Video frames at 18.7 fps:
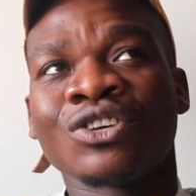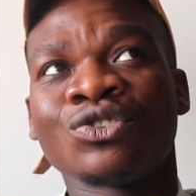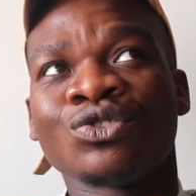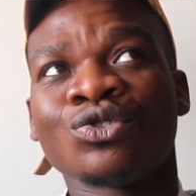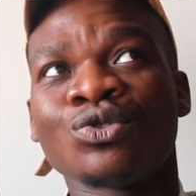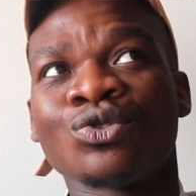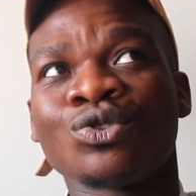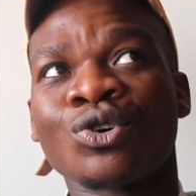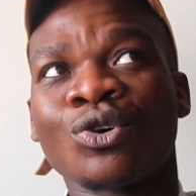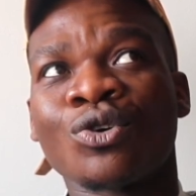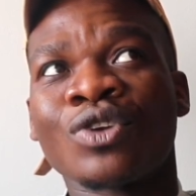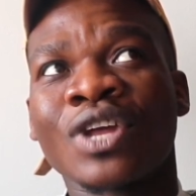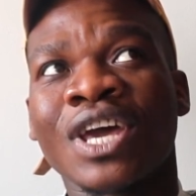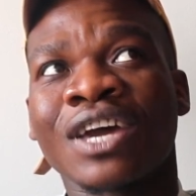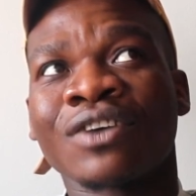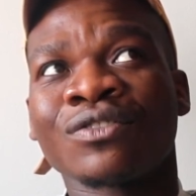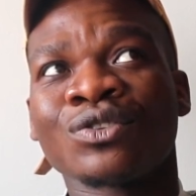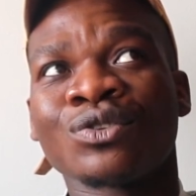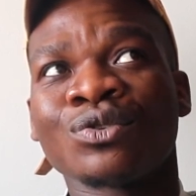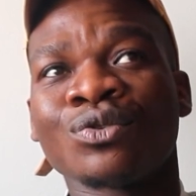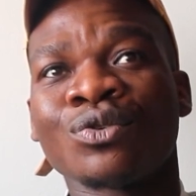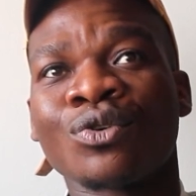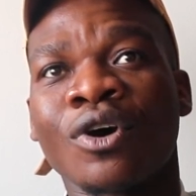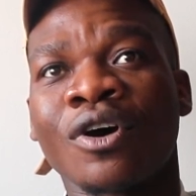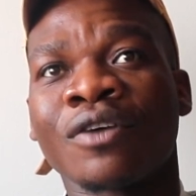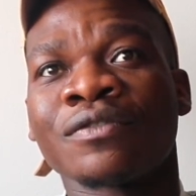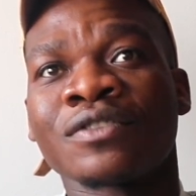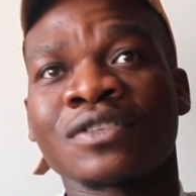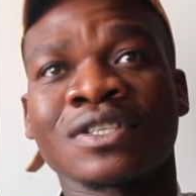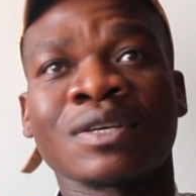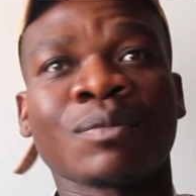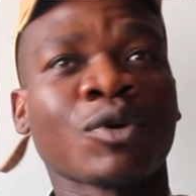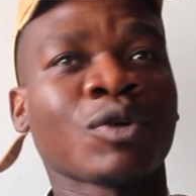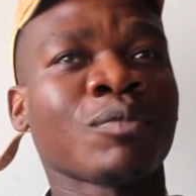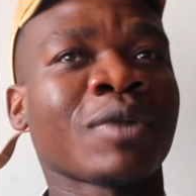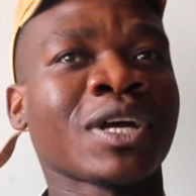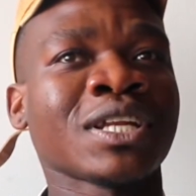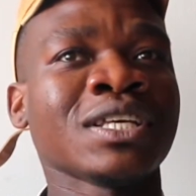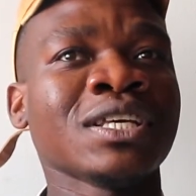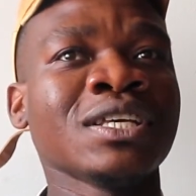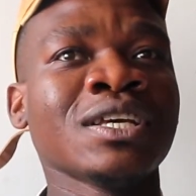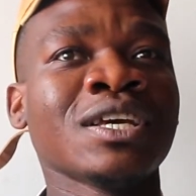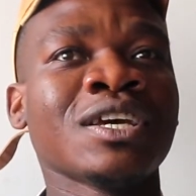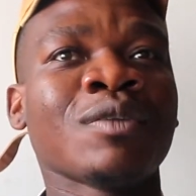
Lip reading: you don't have to offer someone money,